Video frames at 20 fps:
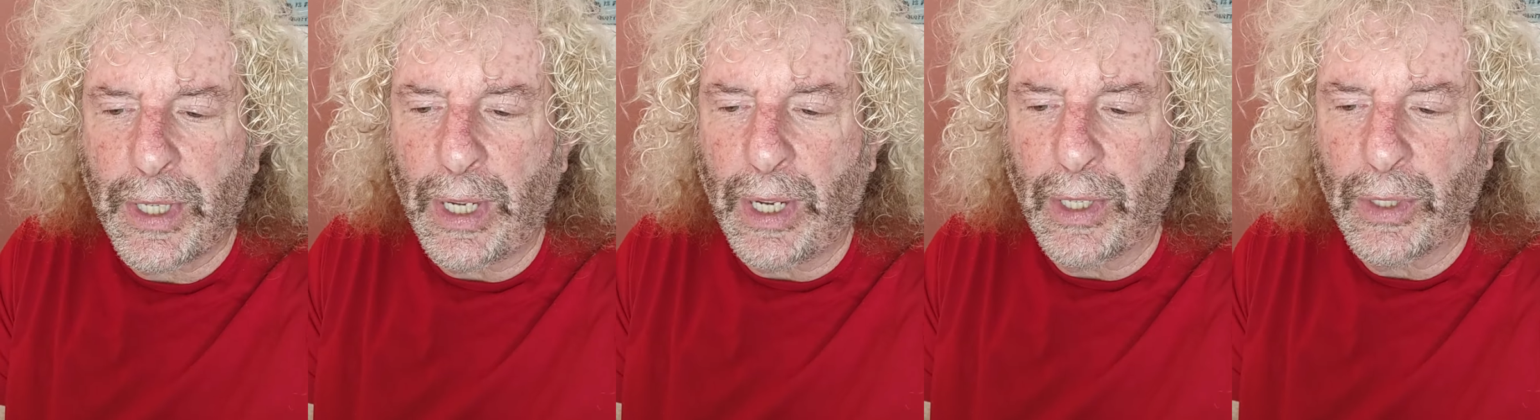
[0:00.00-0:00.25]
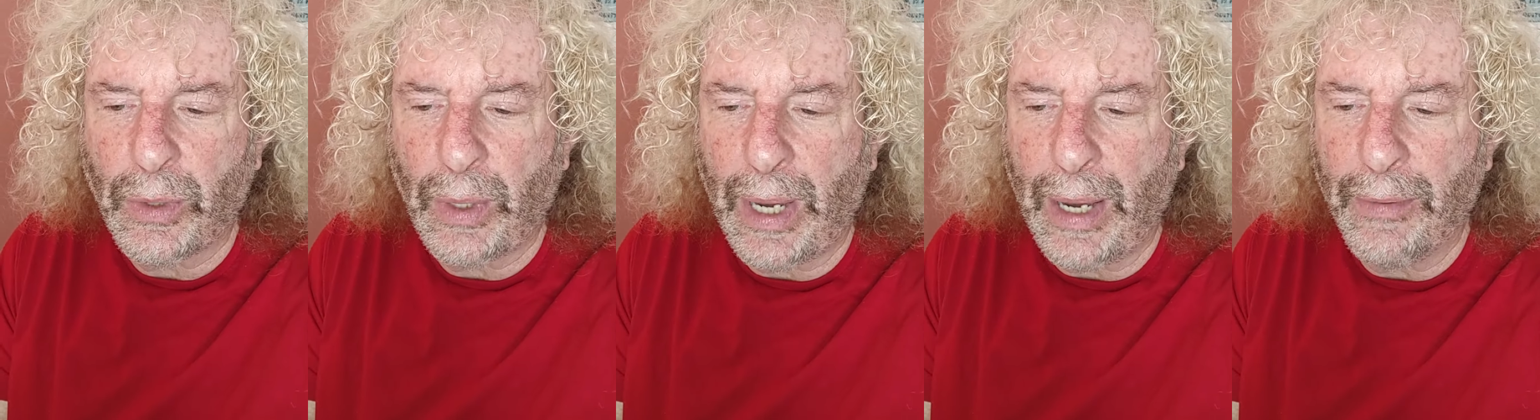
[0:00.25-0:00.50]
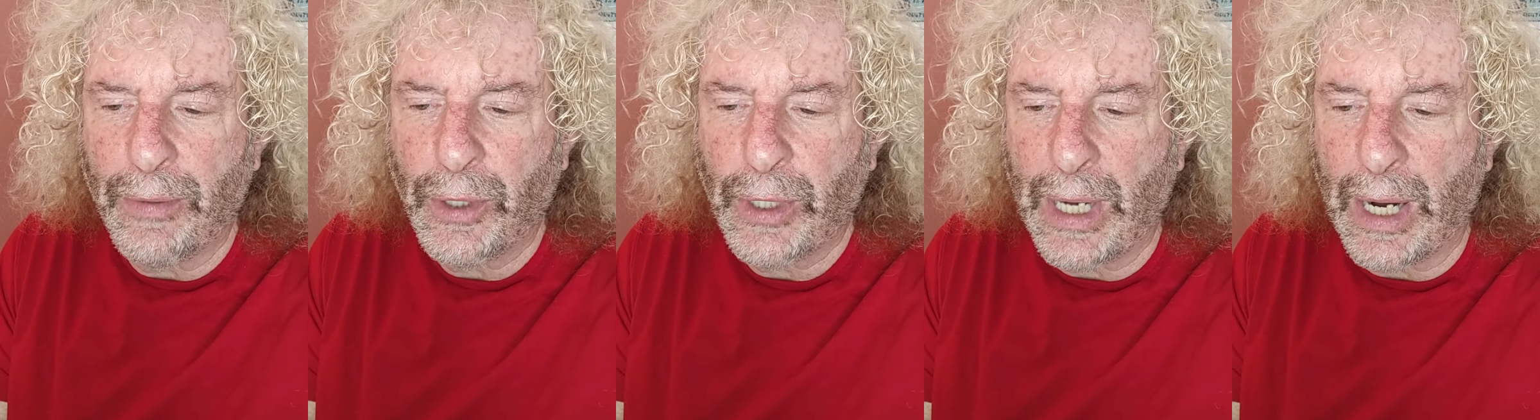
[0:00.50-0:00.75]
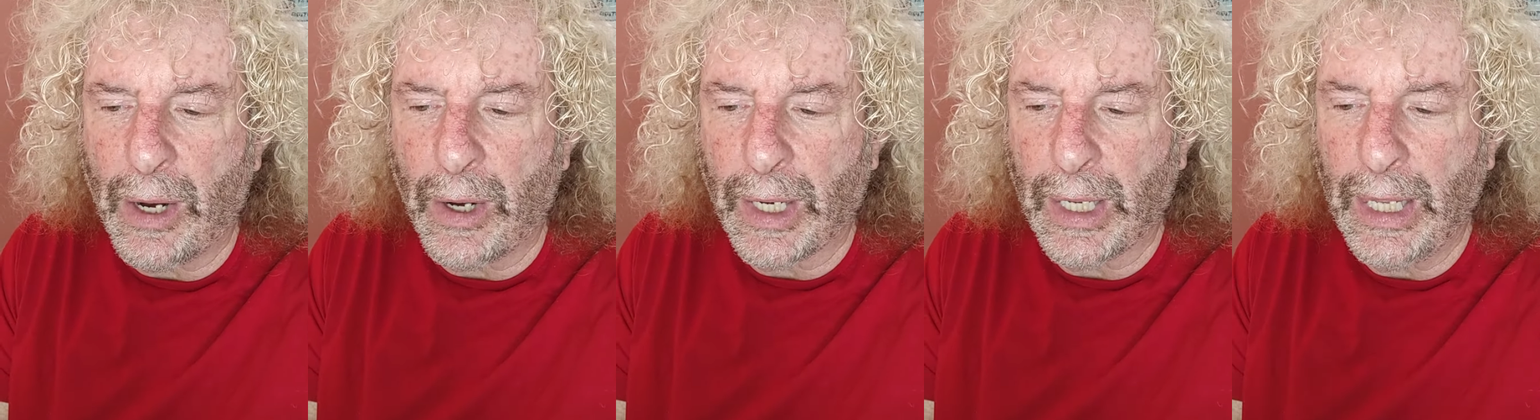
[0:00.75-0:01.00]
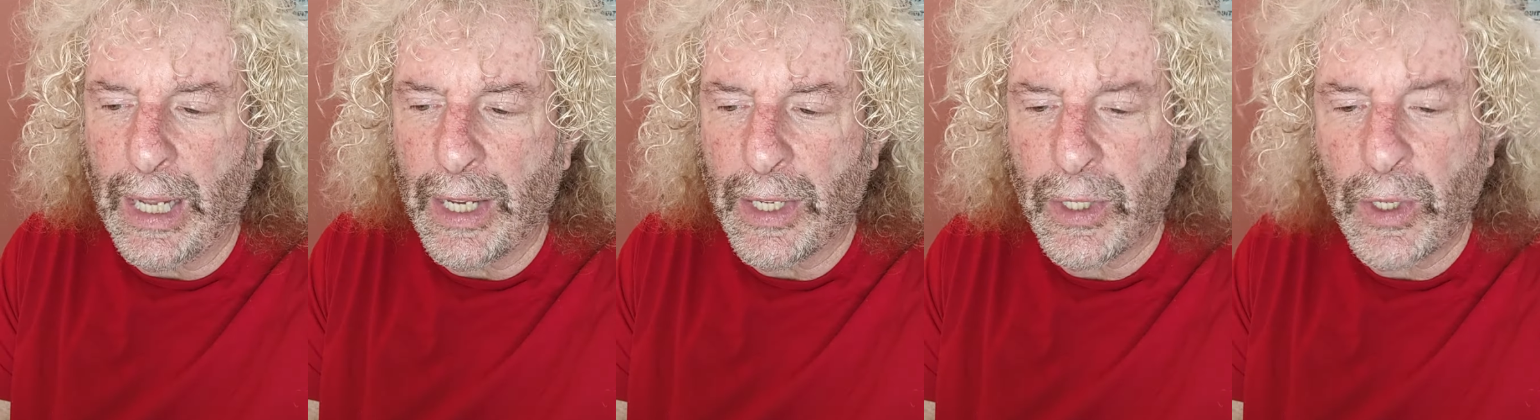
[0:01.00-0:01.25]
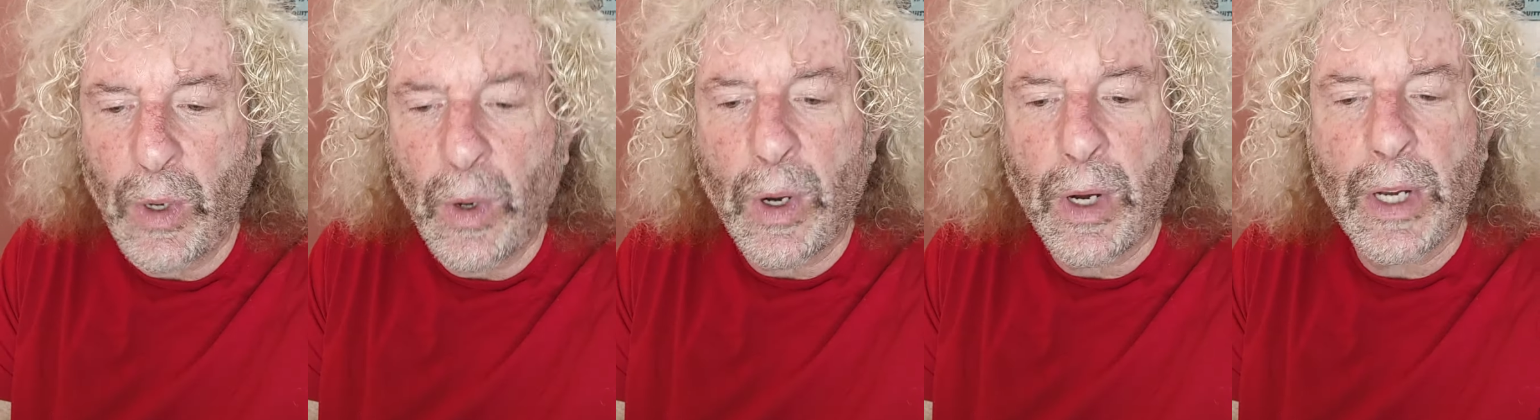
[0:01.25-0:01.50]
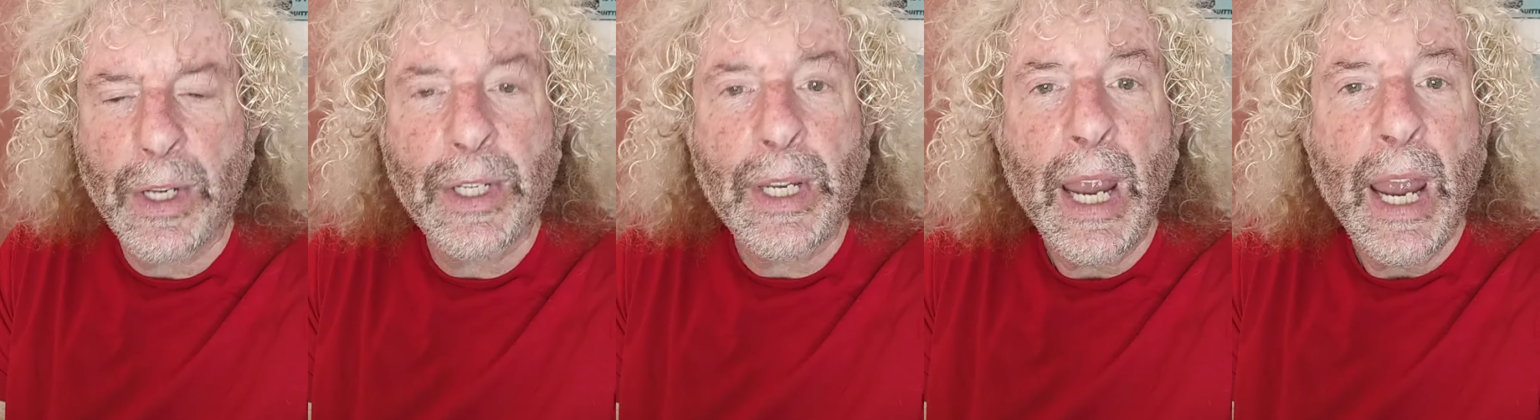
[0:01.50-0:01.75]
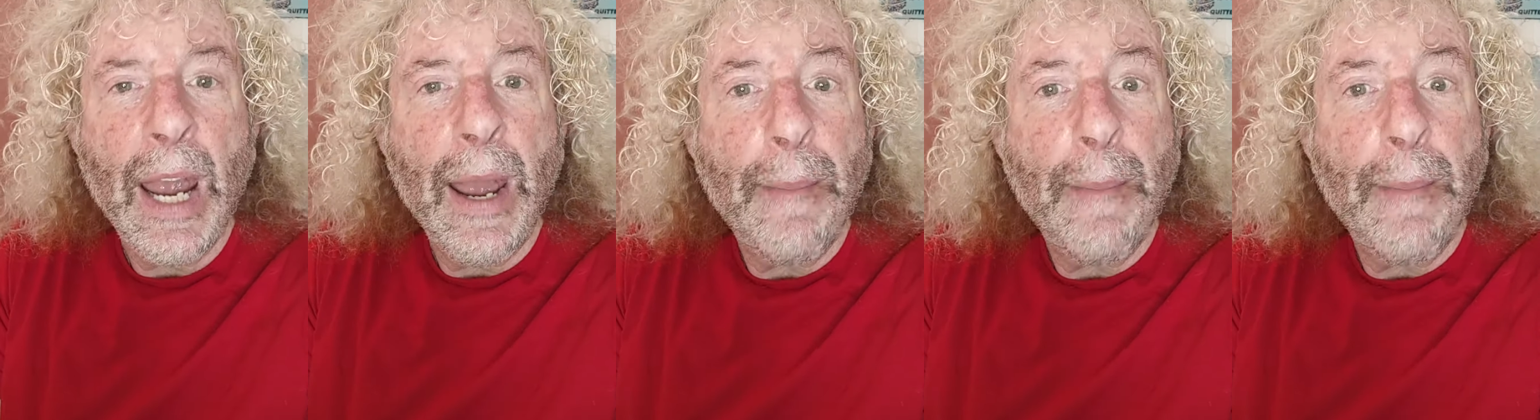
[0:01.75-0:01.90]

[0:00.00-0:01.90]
They also have shower glass doors,